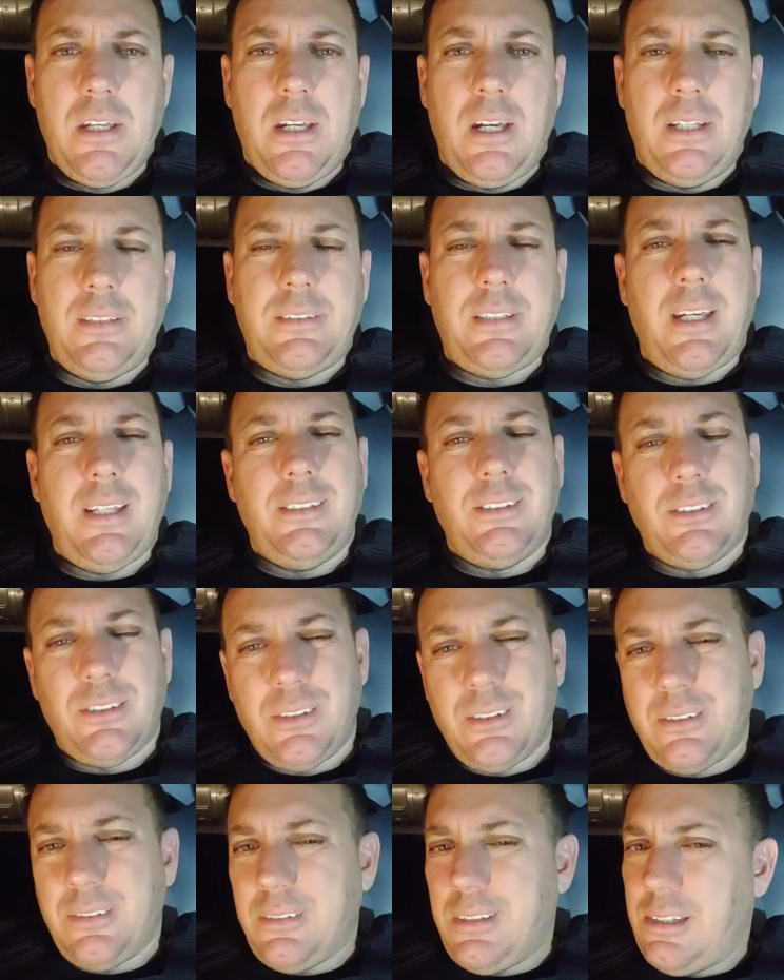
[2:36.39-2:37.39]
A
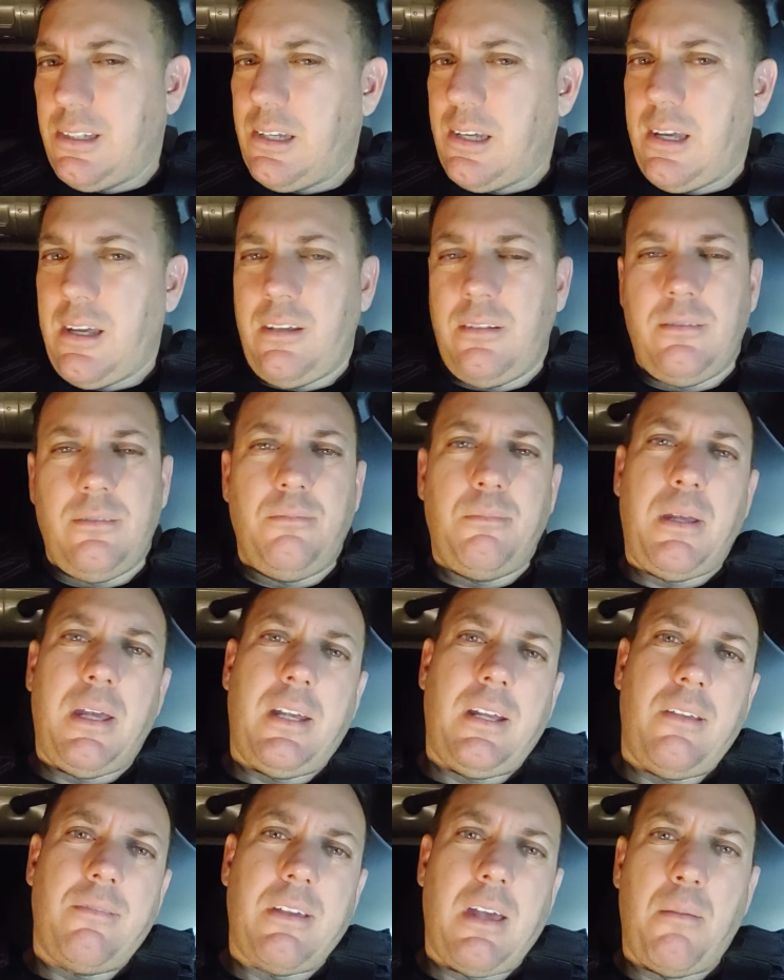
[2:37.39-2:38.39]
taser, uh,
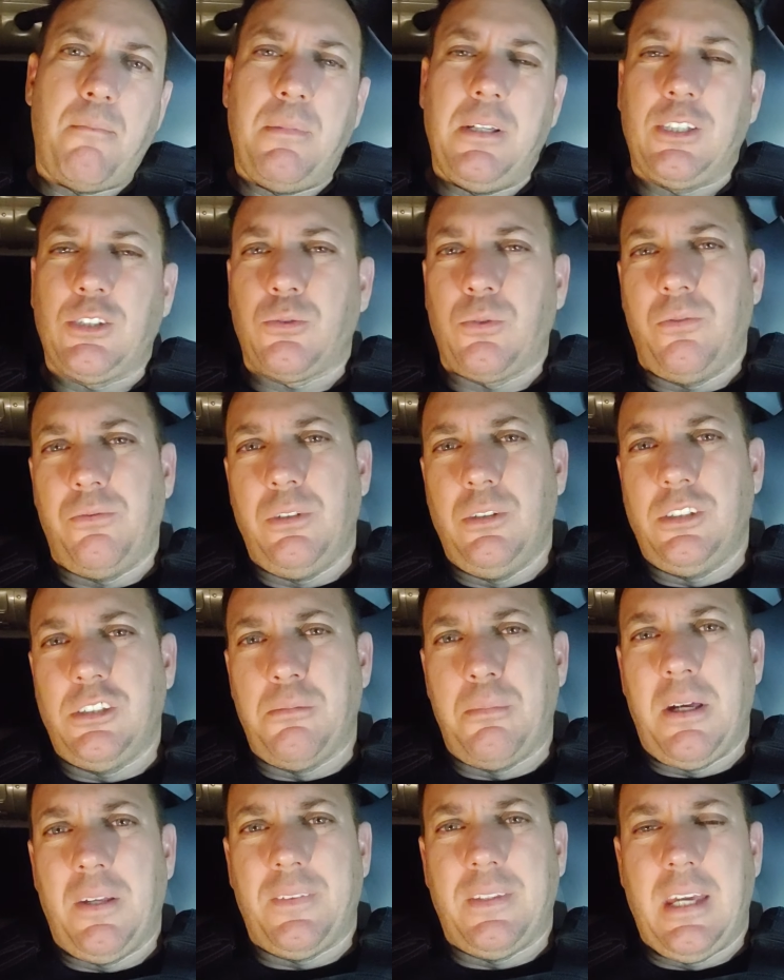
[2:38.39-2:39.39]
man, I've got mixed reviews
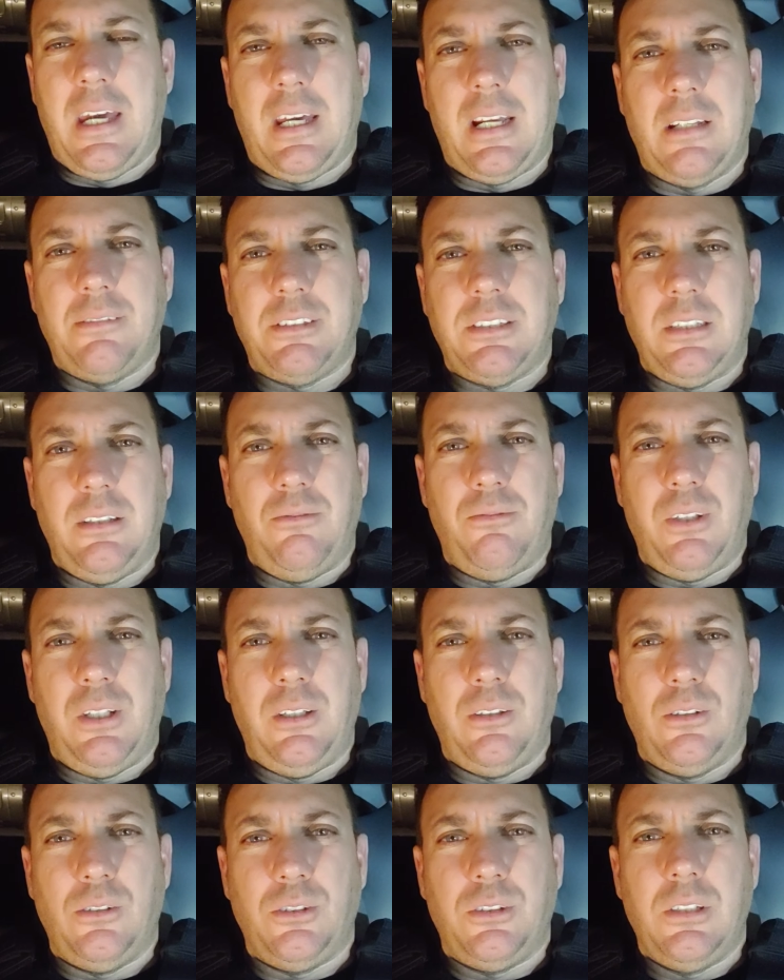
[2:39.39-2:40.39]
about that. I've seen
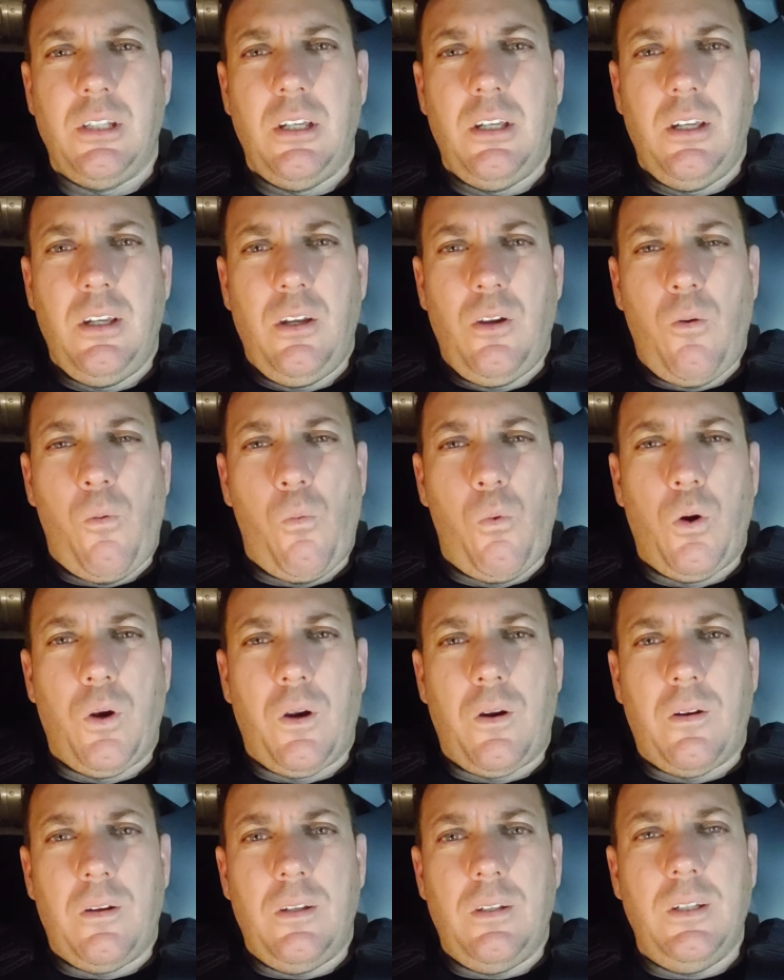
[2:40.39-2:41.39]
videos where